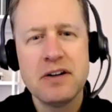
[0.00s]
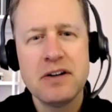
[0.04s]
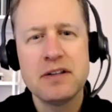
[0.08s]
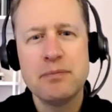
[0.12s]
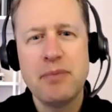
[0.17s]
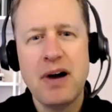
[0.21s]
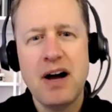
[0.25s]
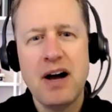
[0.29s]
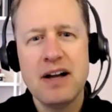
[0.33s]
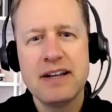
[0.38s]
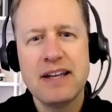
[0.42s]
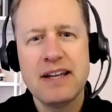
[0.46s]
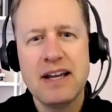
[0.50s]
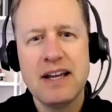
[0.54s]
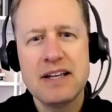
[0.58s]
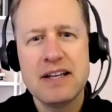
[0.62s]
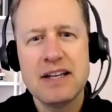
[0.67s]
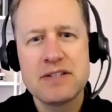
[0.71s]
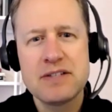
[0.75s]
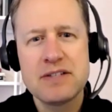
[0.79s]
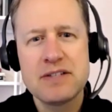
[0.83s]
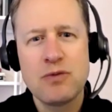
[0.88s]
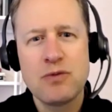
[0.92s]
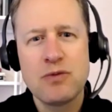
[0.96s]
And I started the
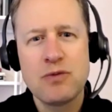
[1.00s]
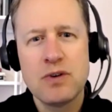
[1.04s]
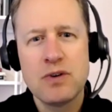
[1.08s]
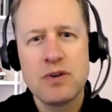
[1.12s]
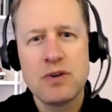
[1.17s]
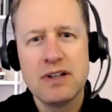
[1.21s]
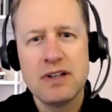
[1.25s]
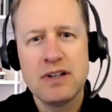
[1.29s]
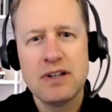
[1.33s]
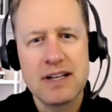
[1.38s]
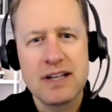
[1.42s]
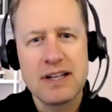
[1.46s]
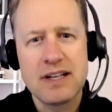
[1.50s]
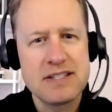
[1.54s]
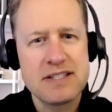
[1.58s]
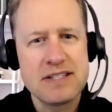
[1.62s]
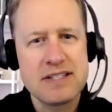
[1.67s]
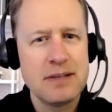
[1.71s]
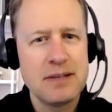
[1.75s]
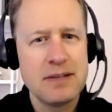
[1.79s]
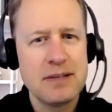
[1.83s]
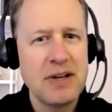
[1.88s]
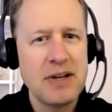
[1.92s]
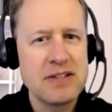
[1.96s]
podcast for it,
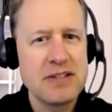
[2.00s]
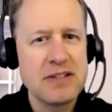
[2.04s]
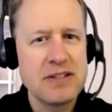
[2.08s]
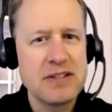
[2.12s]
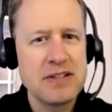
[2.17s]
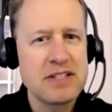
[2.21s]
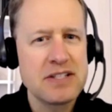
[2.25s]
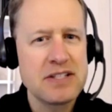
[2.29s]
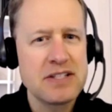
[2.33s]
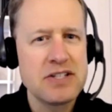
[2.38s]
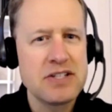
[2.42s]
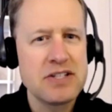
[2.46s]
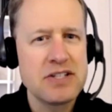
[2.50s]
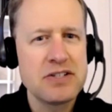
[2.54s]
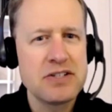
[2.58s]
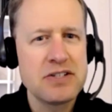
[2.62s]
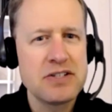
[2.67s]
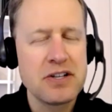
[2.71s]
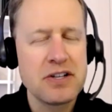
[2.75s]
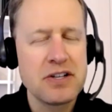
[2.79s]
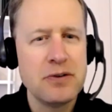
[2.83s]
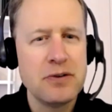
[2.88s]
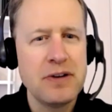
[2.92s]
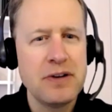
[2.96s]
like I said, about 6
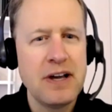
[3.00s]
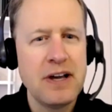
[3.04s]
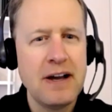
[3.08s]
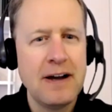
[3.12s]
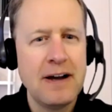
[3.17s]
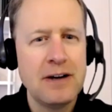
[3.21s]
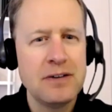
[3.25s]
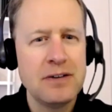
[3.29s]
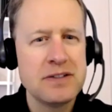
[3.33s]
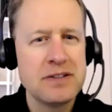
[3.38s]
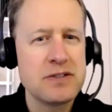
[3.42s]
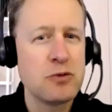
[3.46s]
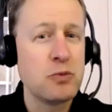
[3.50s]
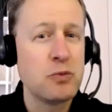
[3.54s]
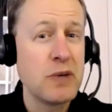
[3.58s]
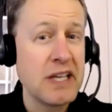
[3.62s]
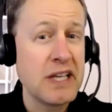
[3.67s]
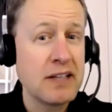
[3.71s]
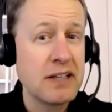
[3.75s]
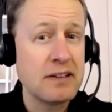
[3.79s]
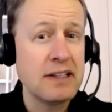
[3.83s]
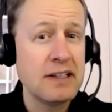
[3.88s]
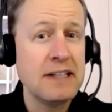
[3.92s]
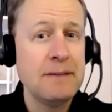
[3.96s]
years ago now. It's a
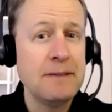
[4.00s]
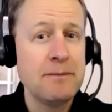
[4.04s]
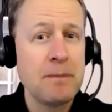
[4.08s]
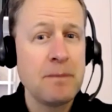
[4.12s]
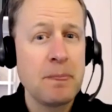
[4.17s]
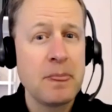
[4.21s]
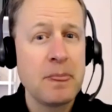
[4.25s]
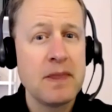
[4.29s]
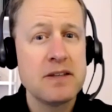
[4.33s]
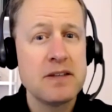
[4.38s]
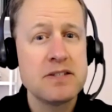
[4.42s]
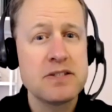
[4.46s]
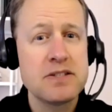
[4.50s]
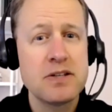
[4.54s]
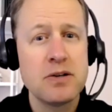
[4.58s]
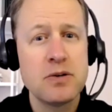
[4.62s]
weekly. So